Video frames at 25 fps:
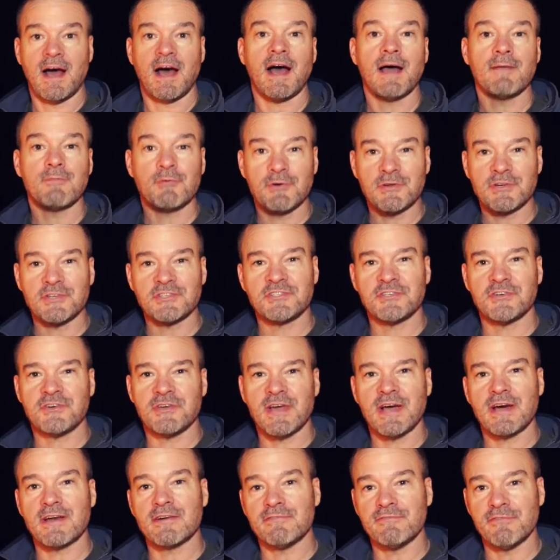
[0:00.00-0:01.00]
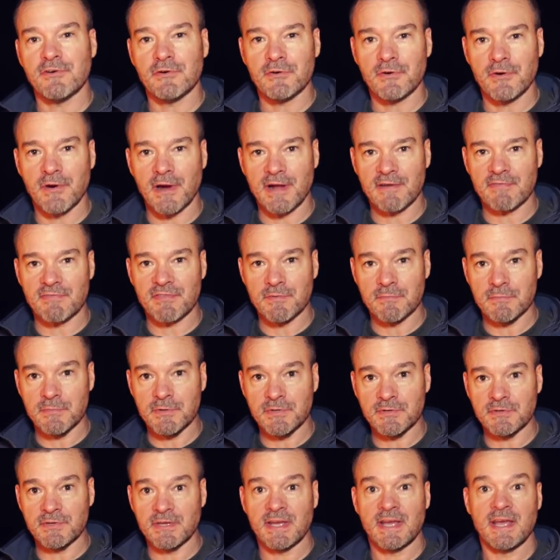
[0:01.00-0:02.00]
I'm going to show you how to photograph the
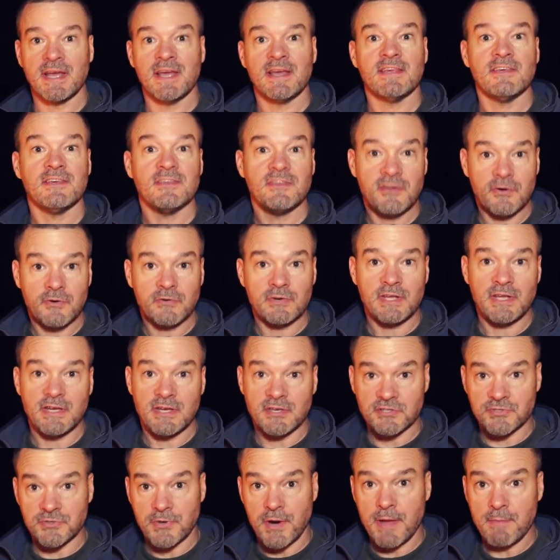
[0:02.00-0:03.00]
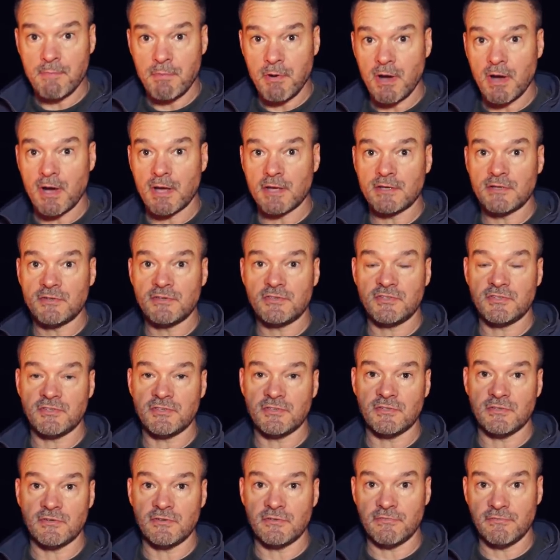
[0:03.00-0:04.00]
moon. You don't need a tripod
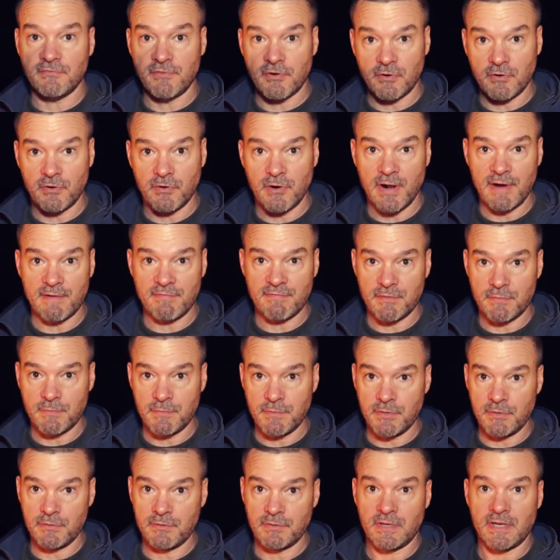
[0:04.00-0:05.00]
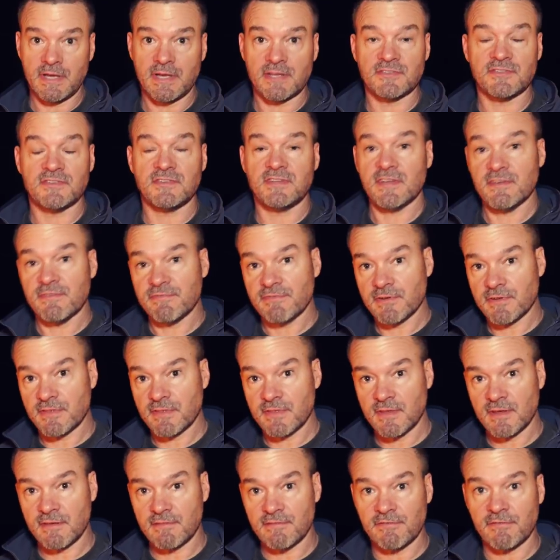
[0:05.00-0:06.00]
to photograph the moon. It's
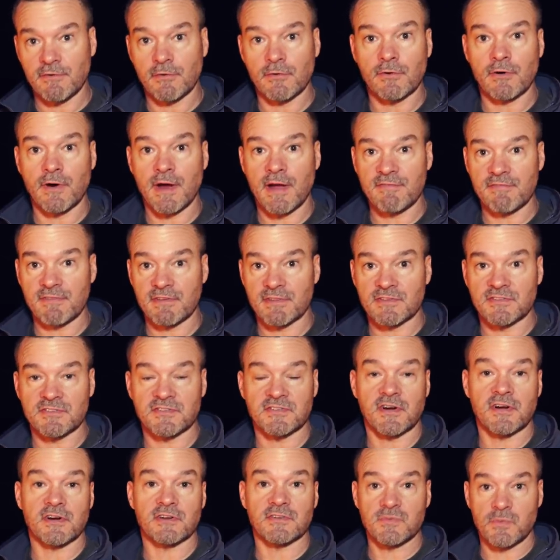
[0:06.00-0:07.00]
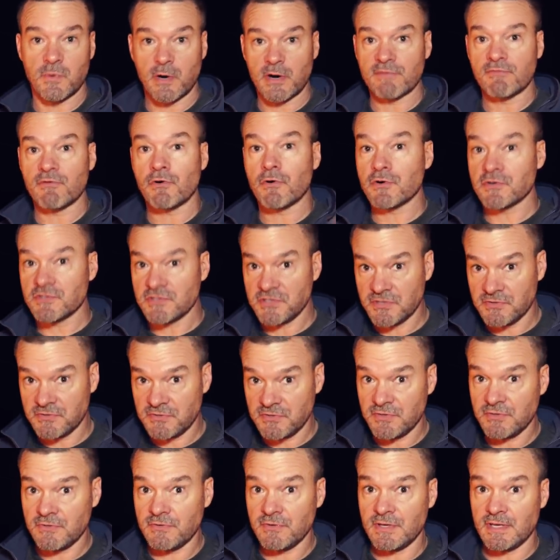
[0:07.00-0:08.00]
different than photographing the stars, where of course you
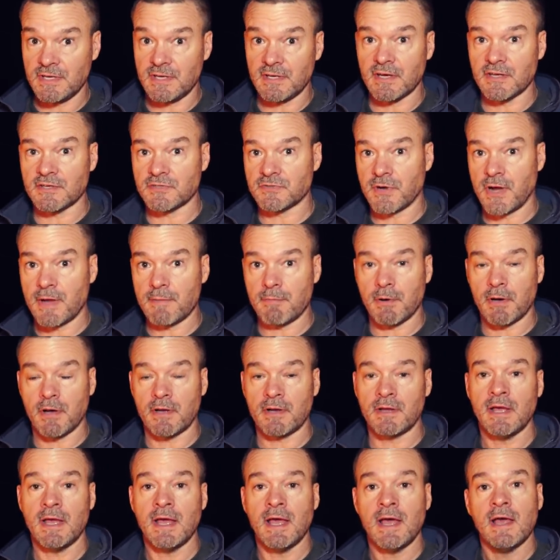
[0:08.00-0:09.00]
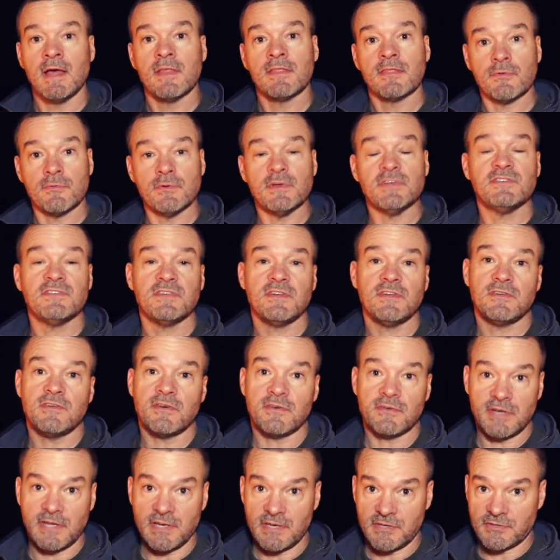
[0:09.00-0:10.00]
do need a tripod. The reason you
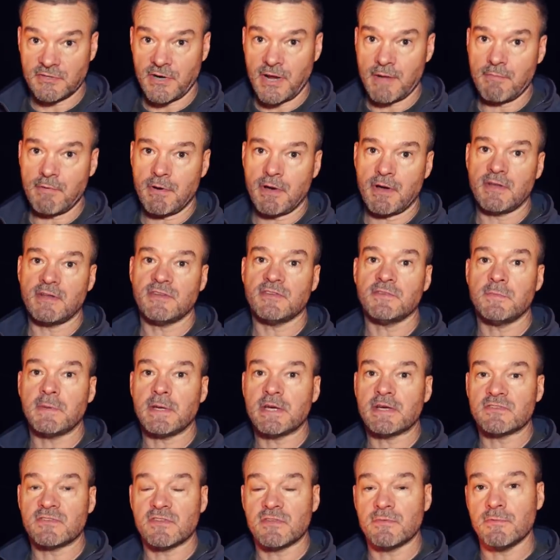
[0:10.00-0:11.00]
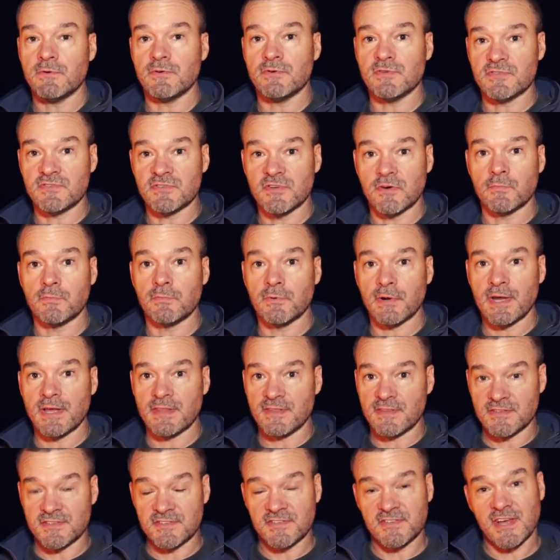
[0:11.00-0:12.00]
don't need a tripod is because the moon is so
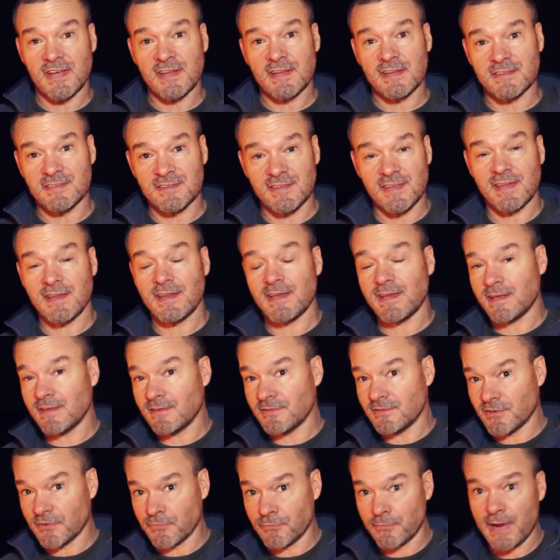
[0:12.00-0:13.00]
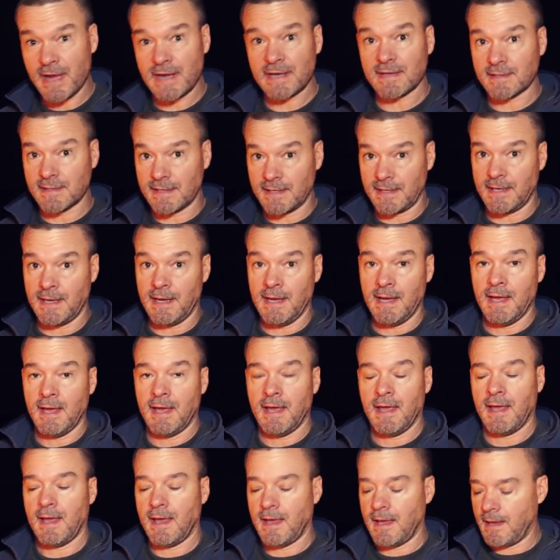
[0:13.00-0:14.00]
bright. The sun is hitting it directly,
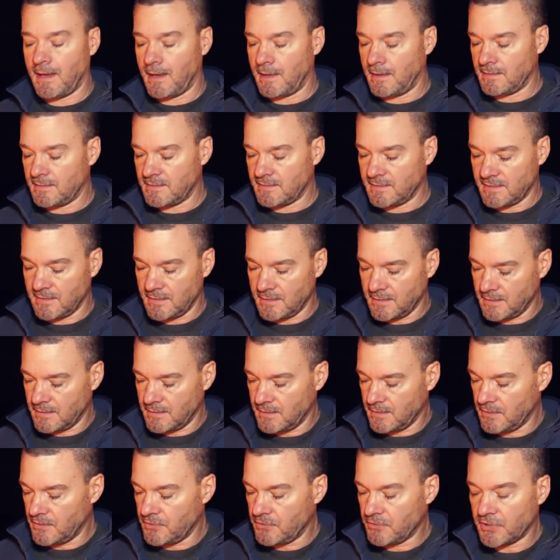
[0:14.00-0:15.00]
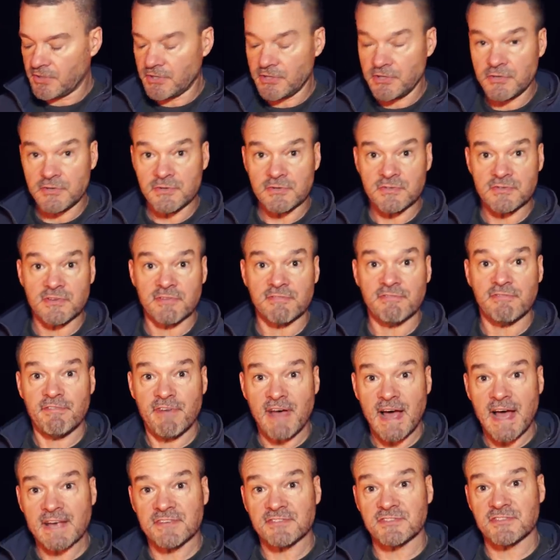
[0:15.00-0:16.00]
and you can use a
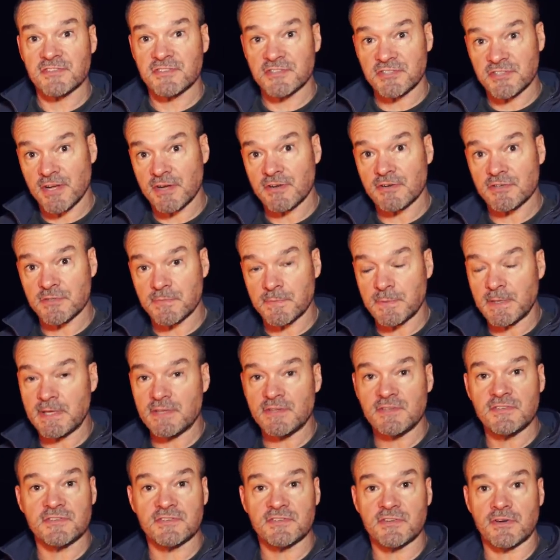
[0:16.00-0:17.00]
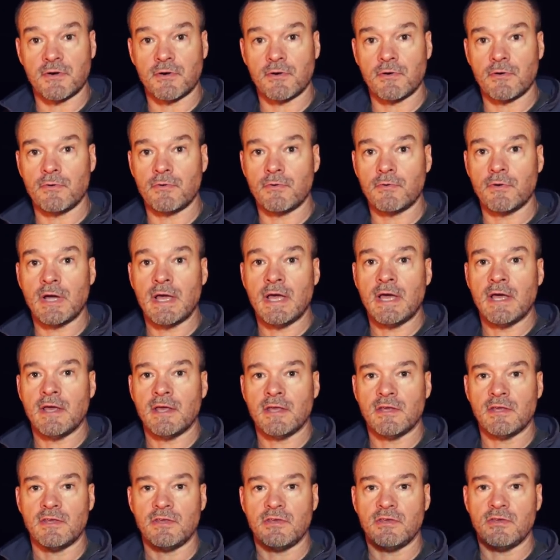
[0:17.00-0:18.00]
fast shutter speed so
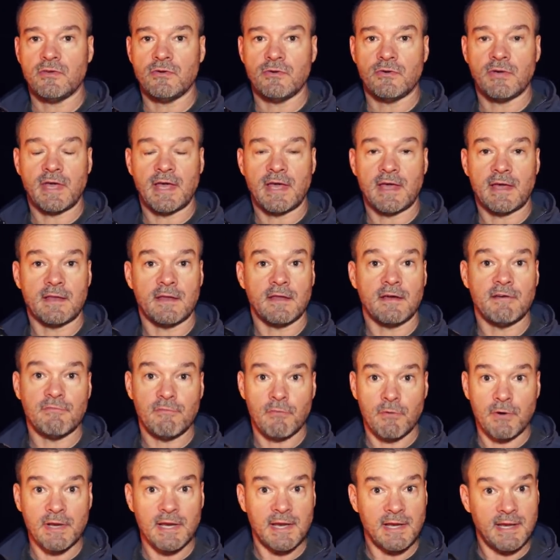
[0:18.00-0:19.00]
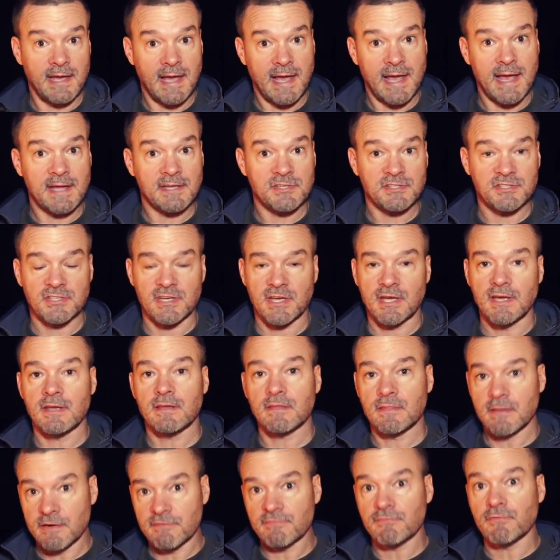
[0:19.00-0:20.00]
you can avoid any
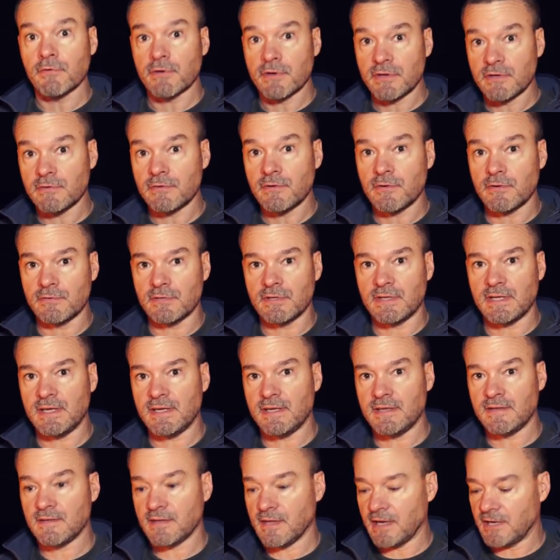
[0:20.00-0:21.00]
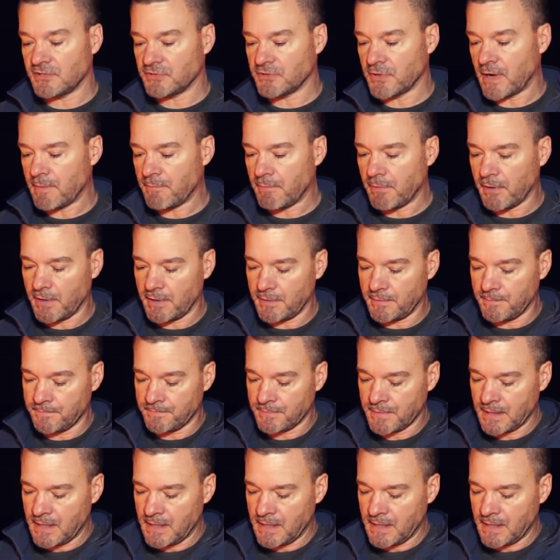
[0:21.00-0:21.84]
handshake, therefore you don't need a tripod.